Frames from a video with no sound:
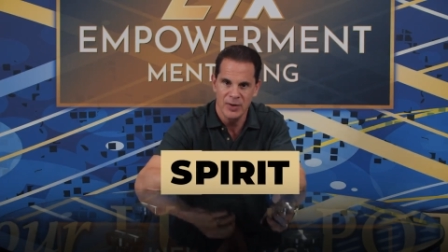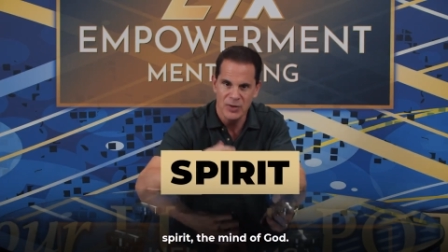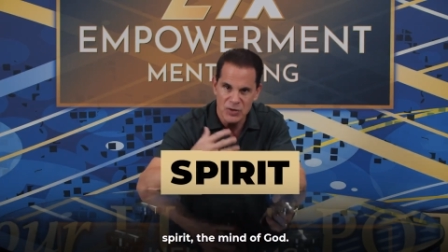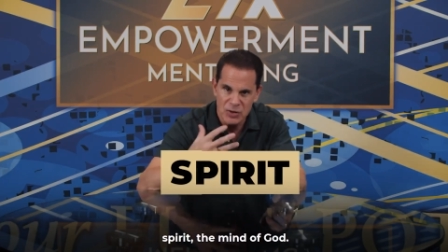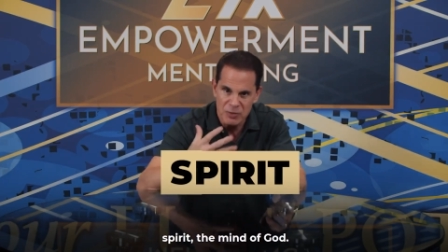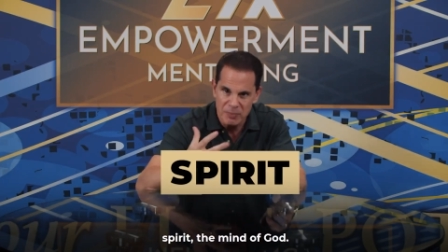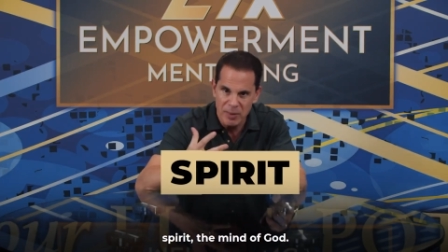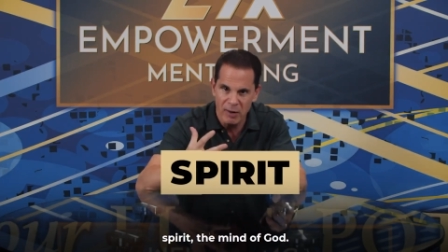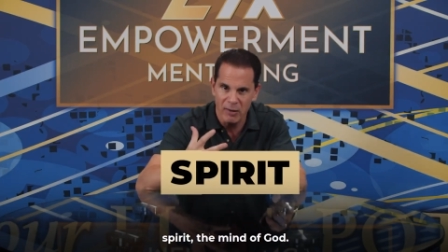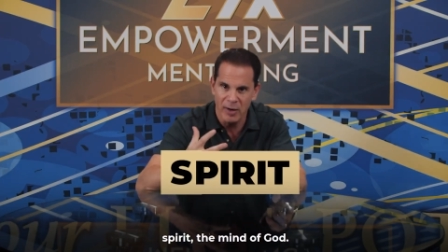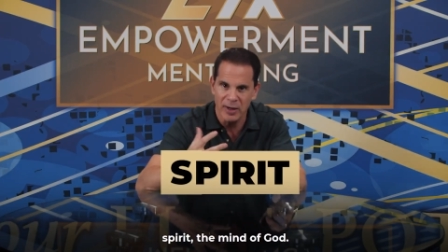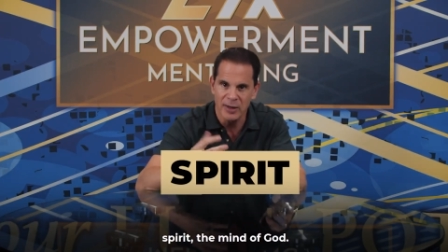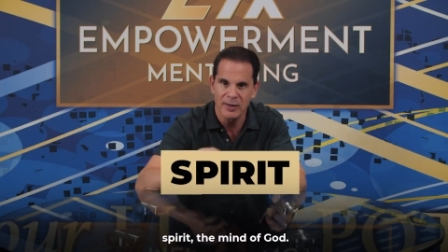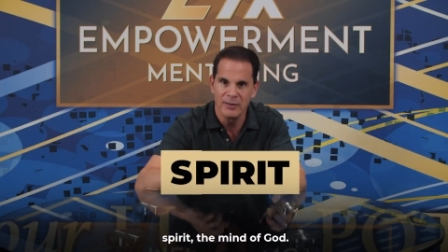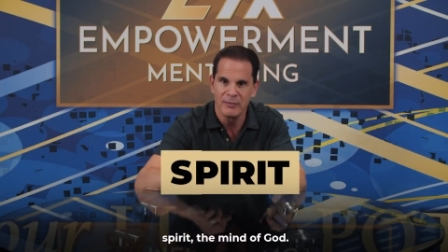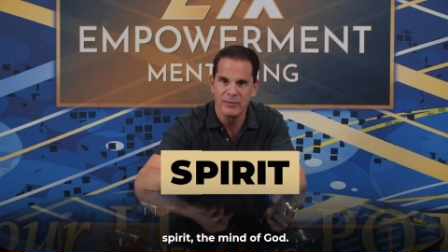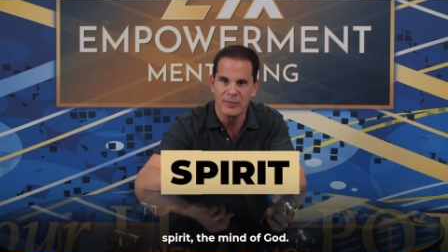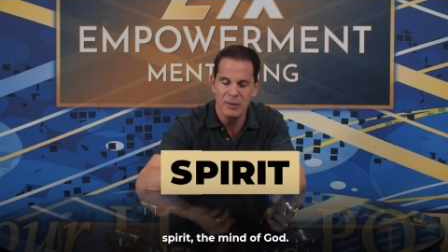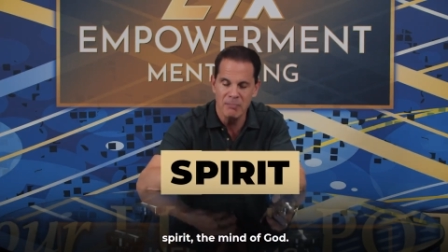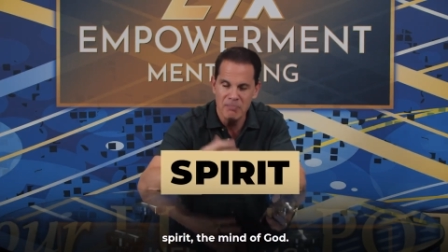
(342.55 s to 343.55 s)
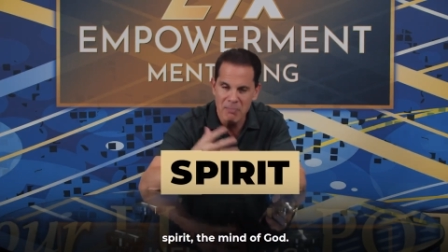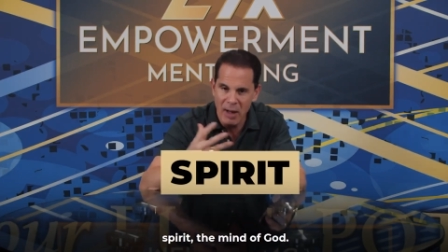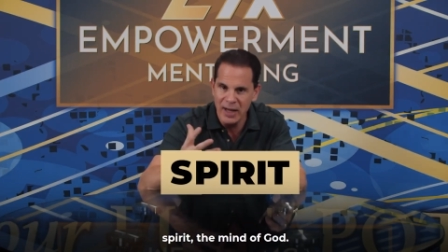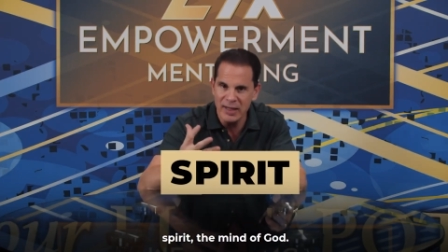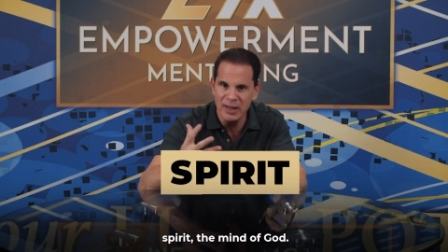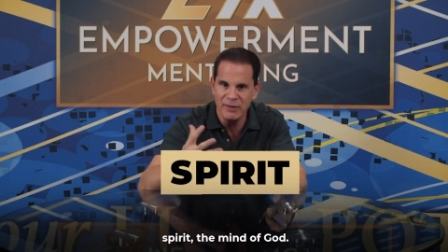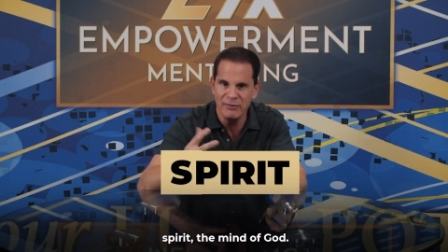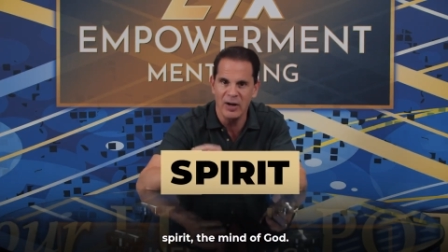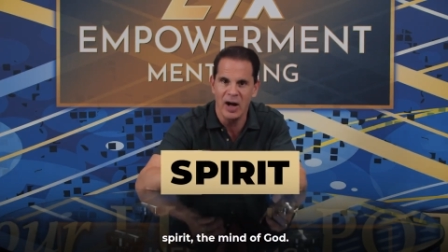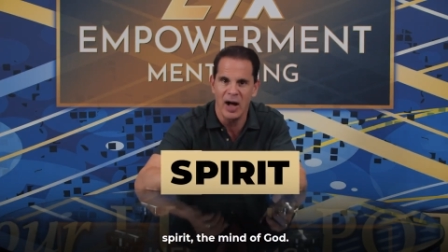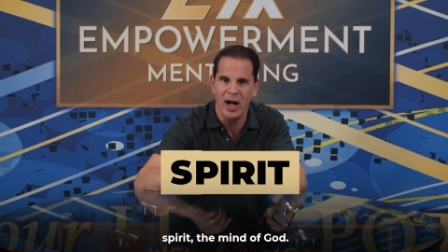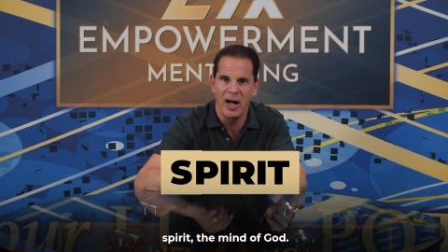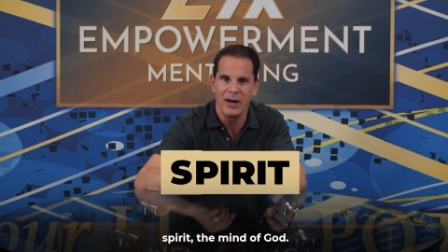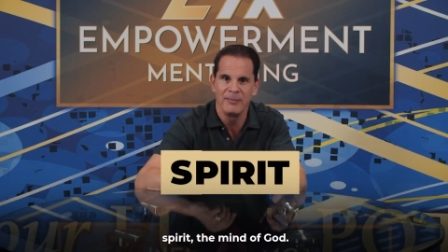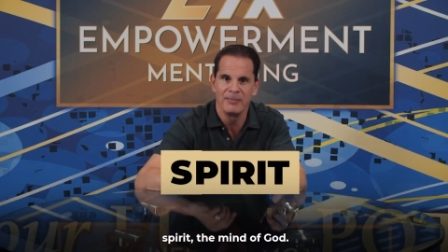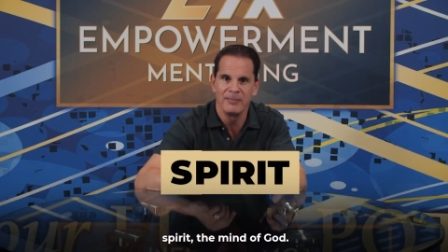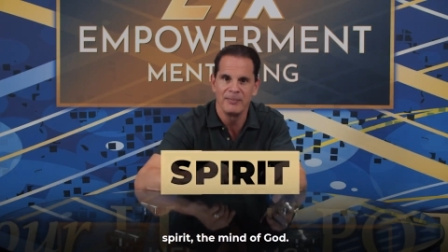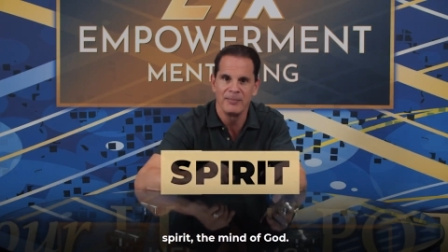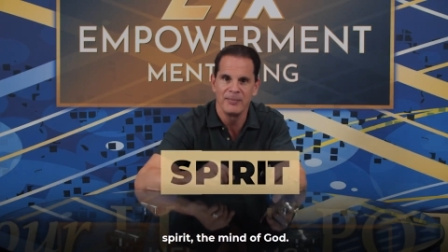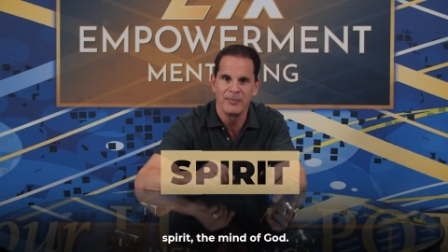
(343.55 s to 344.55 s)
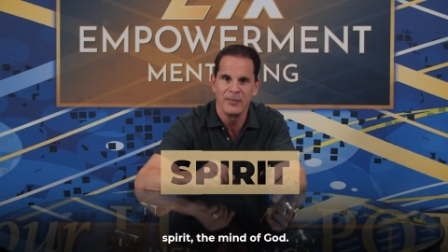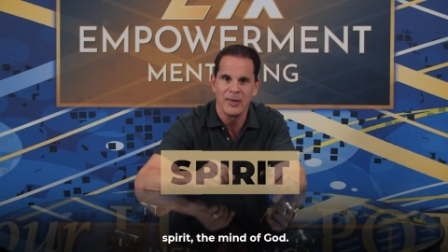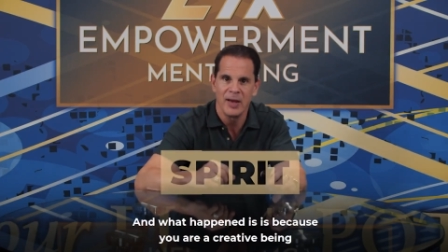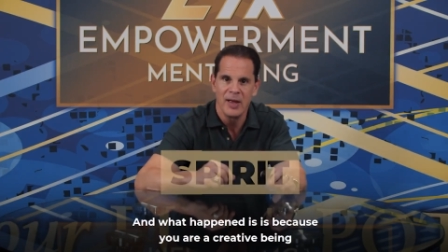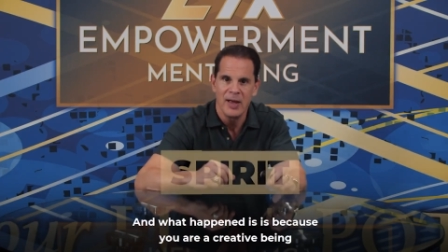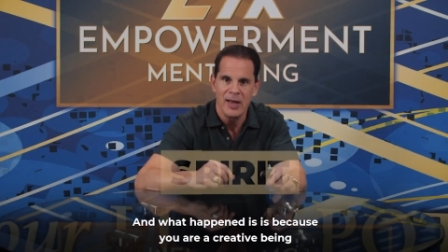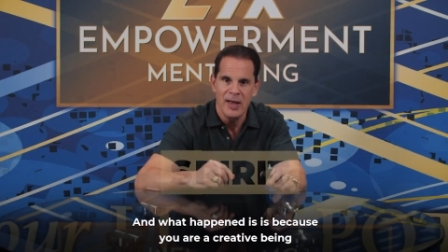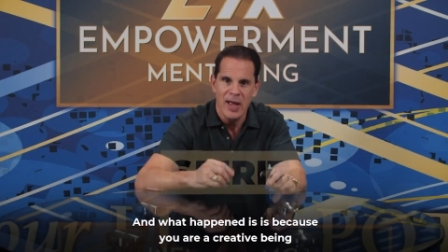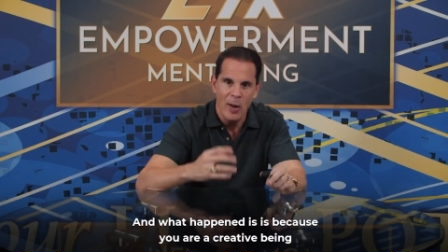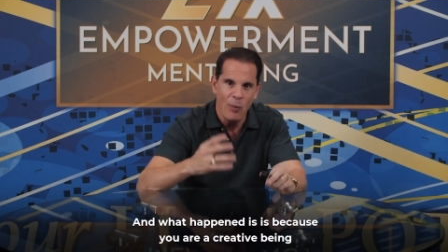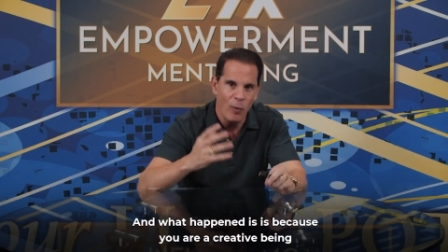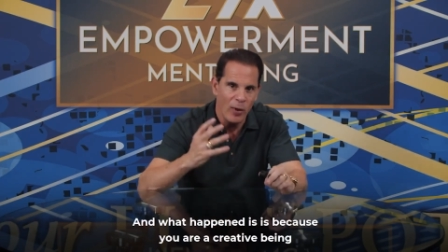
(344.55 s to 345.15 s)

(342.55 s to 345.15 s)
Spirit, the mind of God. And